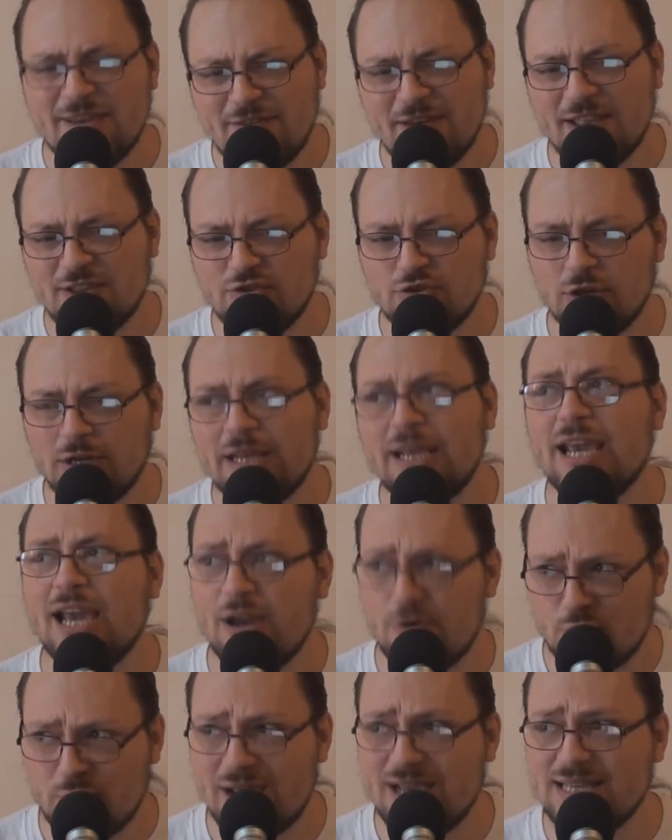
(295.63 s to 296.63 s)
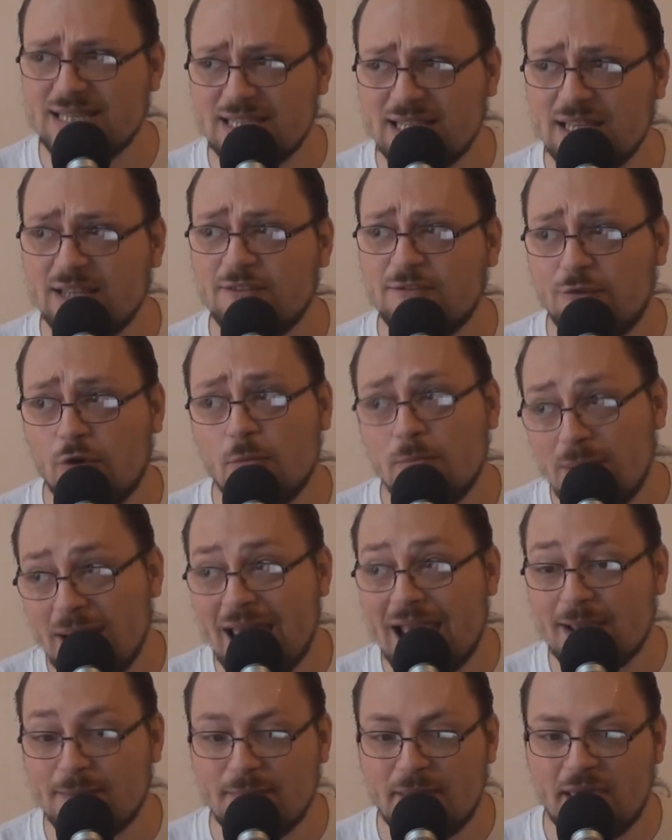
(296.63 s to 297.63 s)
eventually arrested for
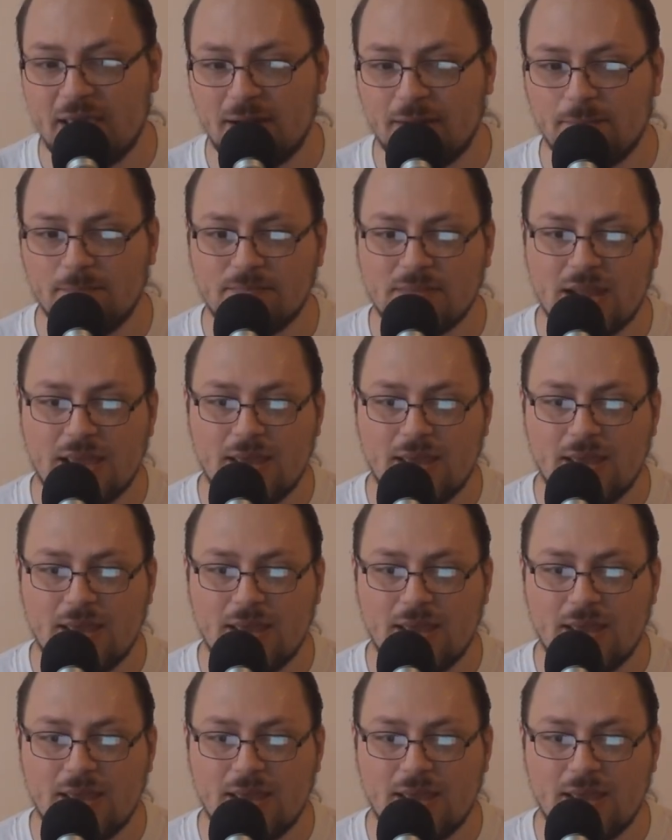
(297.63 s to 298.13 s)
blackmail.